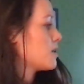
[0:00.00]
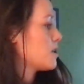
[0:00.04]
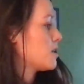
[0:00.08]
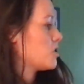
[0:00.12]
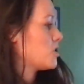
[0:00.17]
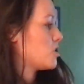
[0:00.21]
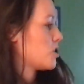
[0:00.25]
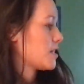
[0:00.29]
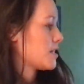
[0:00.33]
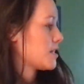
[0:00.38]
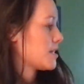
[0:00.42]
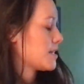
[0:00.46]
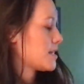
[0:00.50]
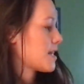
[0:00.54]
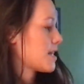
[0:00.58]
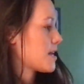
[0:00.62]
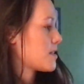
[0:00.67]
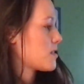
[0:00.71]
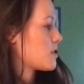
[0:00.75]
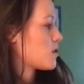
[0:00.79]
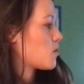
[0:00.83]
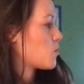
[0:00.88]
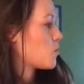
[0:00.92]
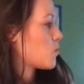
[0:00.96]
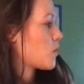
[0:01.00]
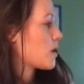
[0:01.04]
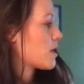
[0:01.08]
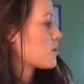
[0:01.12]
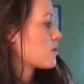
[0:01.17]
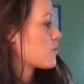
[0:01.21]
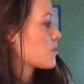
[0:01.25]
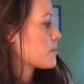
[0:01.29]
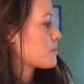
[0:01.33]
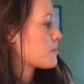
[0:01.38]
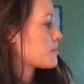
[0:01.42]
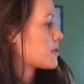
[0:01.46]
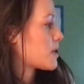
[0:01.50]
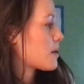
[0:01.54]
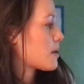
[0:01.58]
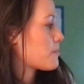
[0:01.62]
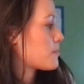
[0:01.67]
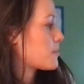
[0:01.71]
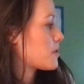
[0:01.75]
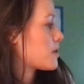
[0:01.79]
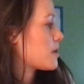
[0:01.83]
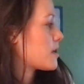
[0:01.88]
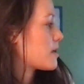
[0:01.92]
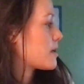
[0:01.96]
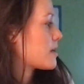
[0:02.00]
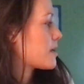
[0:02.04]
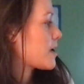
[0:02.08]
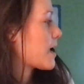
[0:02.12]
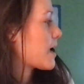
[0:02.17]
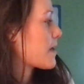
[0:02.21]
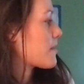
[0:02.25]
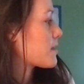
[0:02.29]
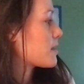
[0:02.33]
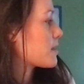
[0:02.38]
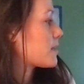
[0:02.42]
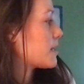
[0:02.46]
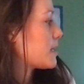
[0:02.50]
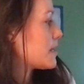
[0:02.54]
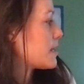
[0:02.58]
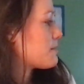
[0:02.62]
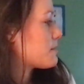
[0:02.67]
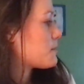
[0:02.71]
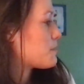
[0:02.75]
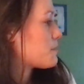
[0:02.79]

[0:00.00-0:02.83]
Just then the wind whips up and the leaves